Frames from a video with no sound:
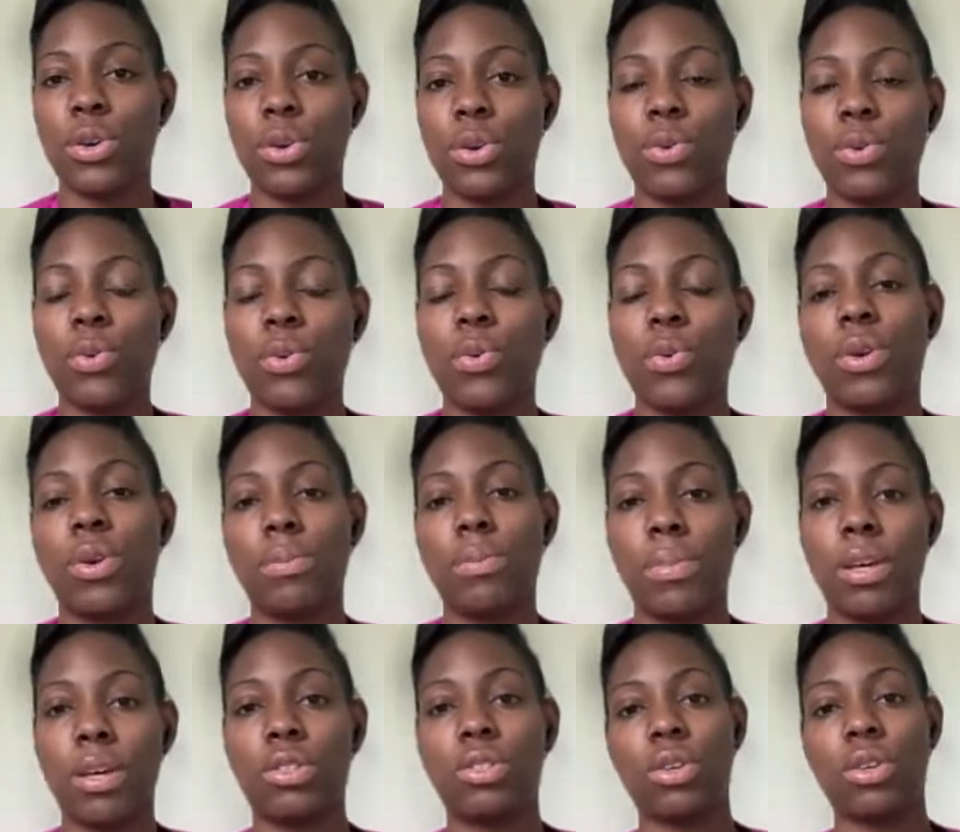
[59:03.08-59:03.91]
can you
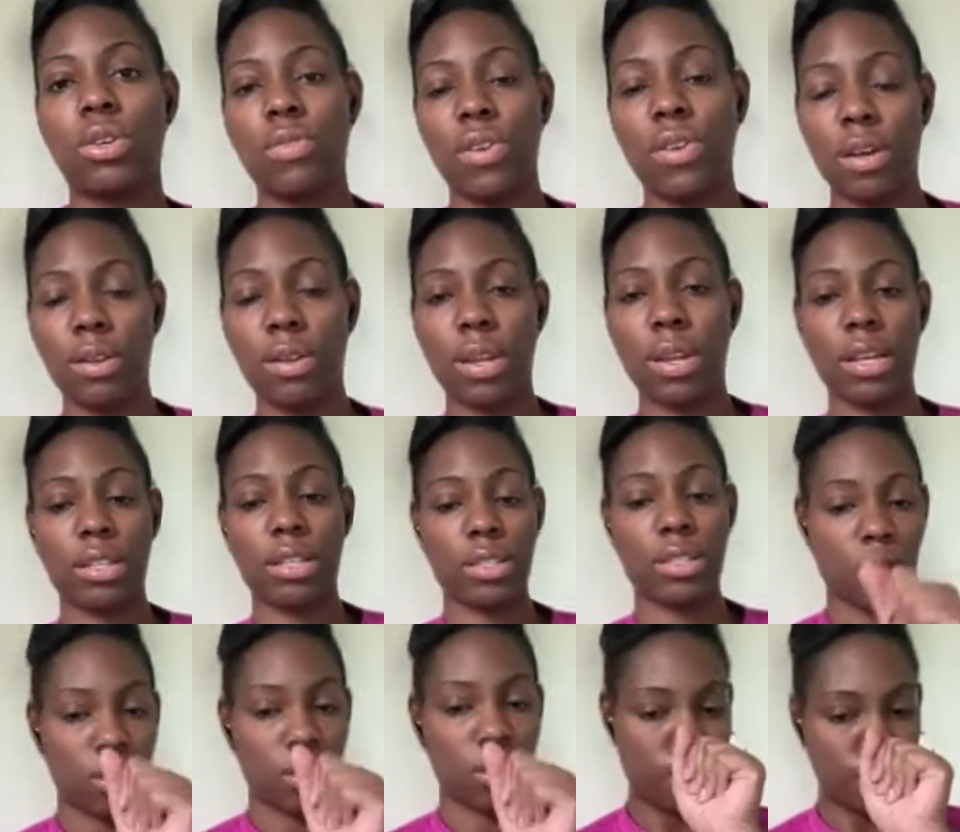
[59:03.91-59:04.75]
rebuild your
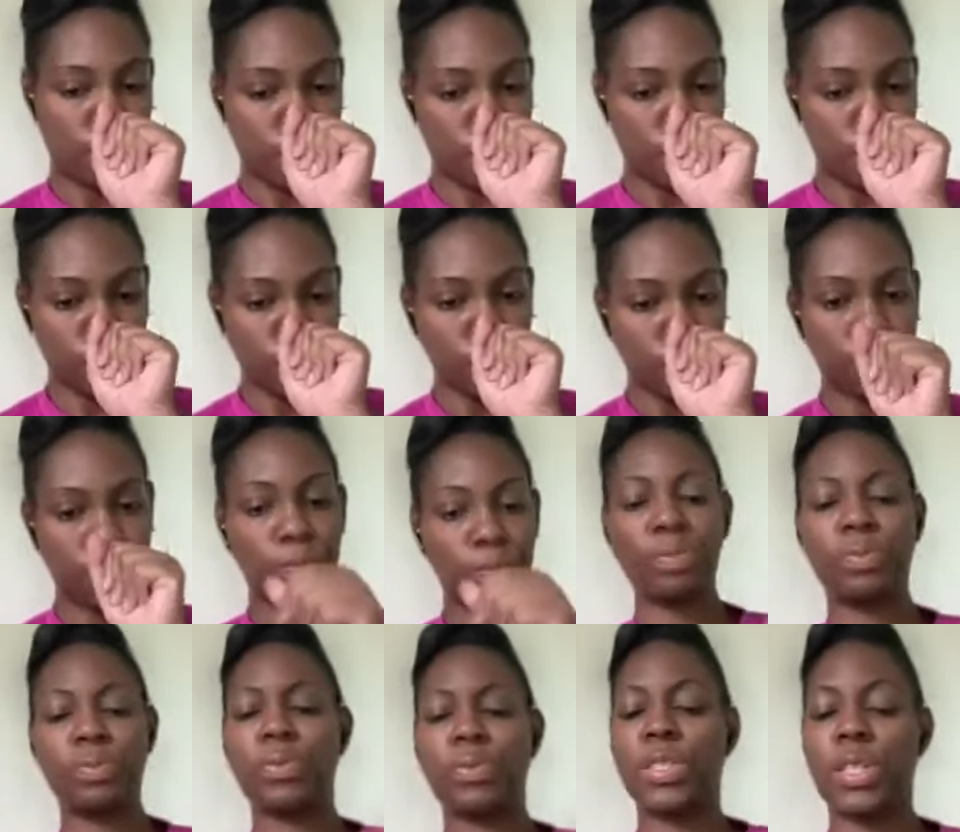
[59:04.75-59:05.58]
foundation?
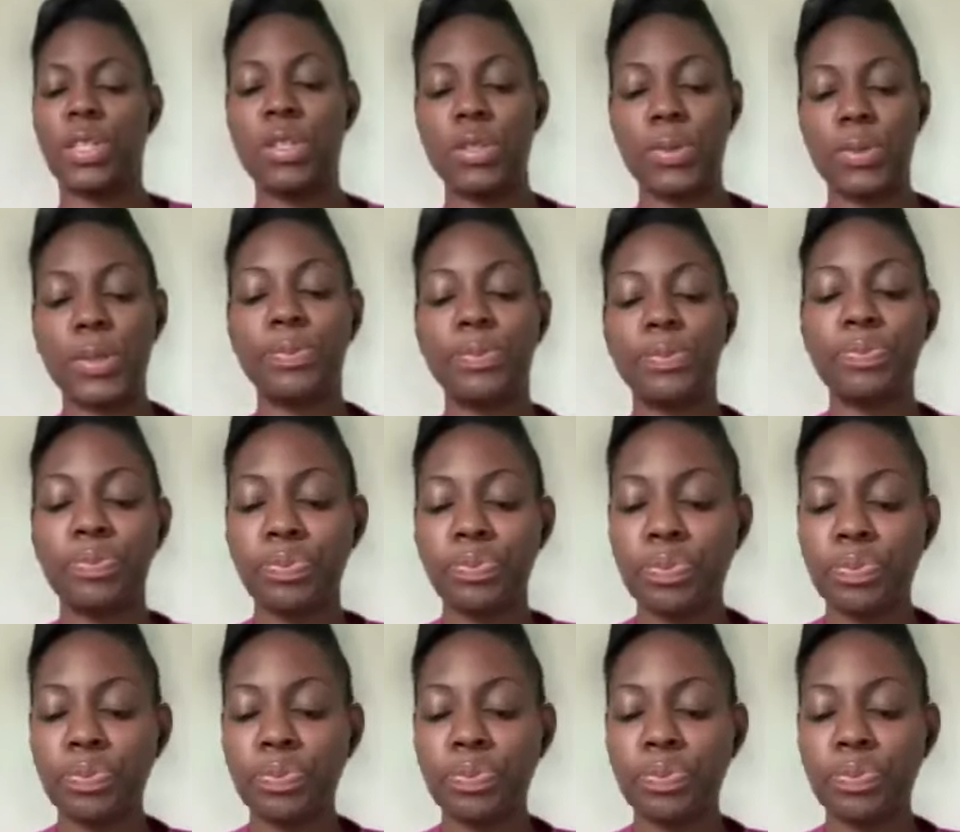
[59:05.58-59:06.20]
Excuse me.